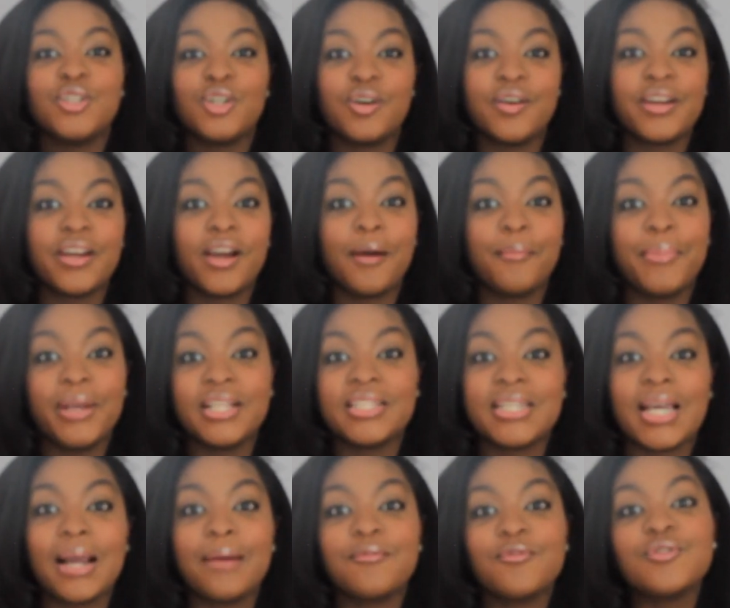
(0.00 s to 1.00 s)
during our
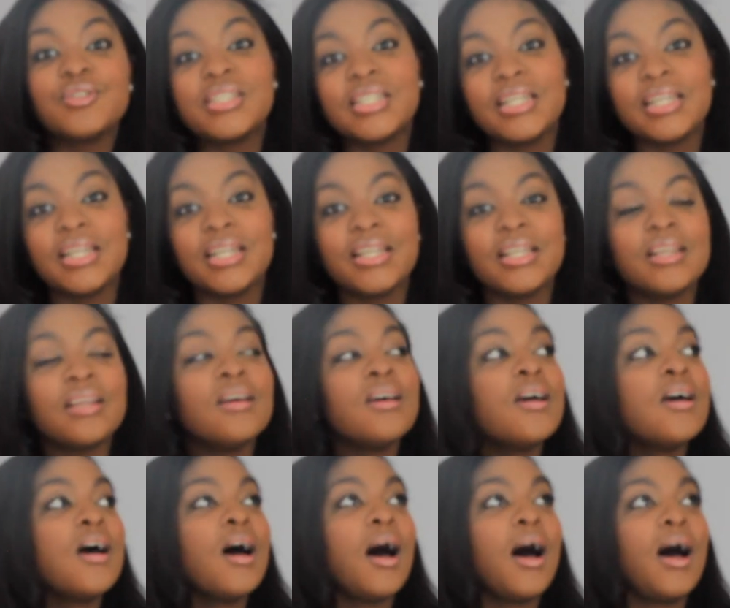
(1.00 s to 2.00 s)
bedtime routine.
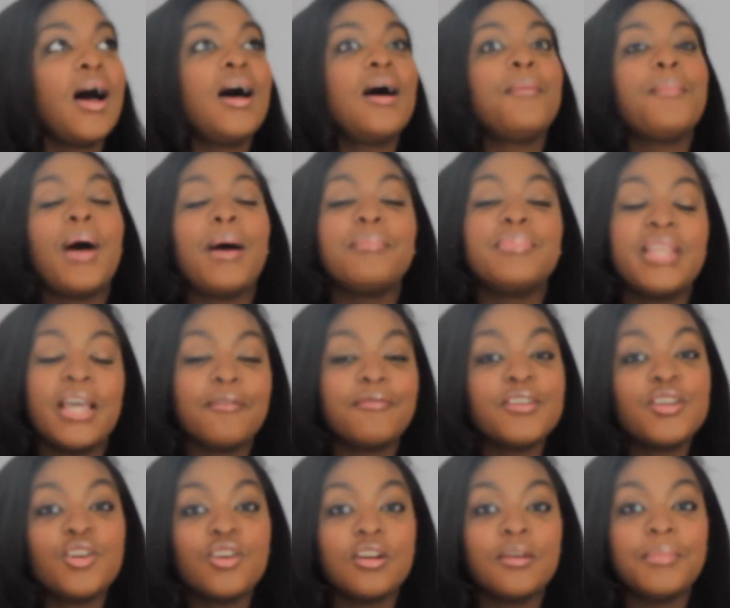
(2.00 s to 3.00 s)
Um, I'm
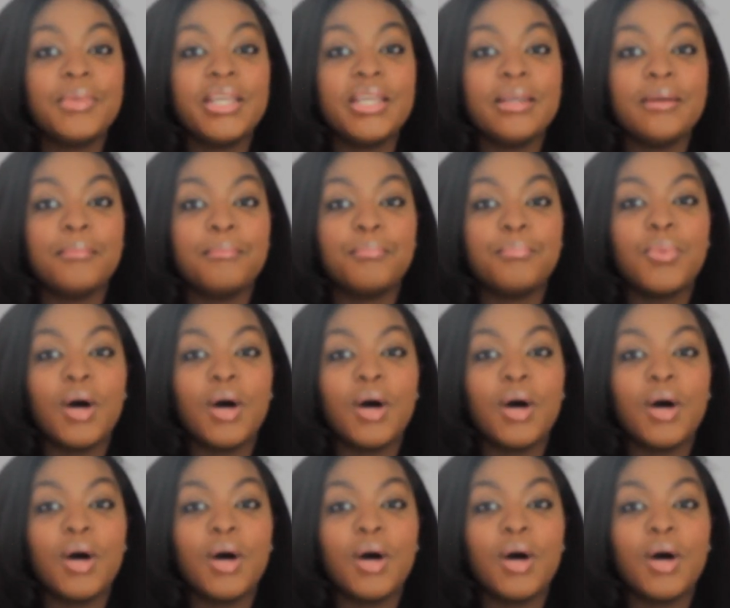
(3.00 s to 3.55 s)
definitely going to be